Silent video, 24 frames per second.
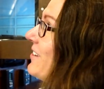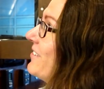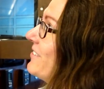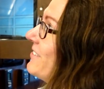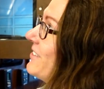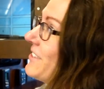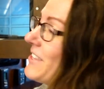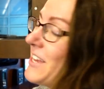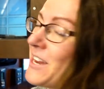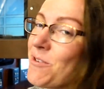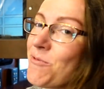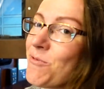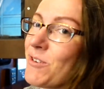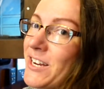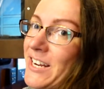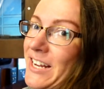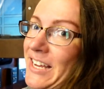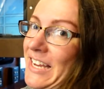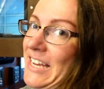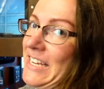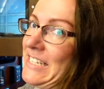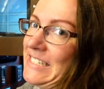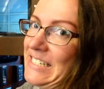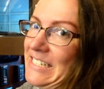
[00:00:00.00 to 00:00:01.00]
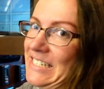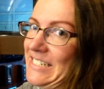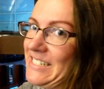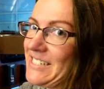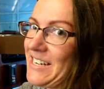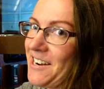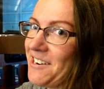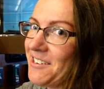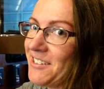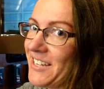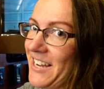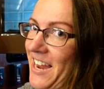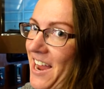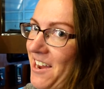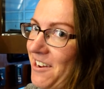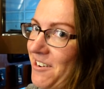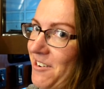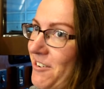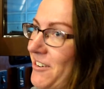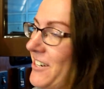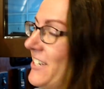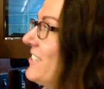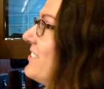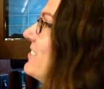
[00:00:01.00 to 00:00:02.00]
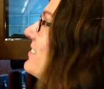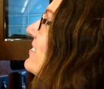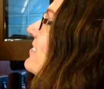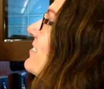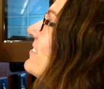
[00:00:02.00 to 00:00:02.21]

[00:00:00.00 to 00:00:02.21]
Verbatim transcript: that that reading isn't entirely accurate.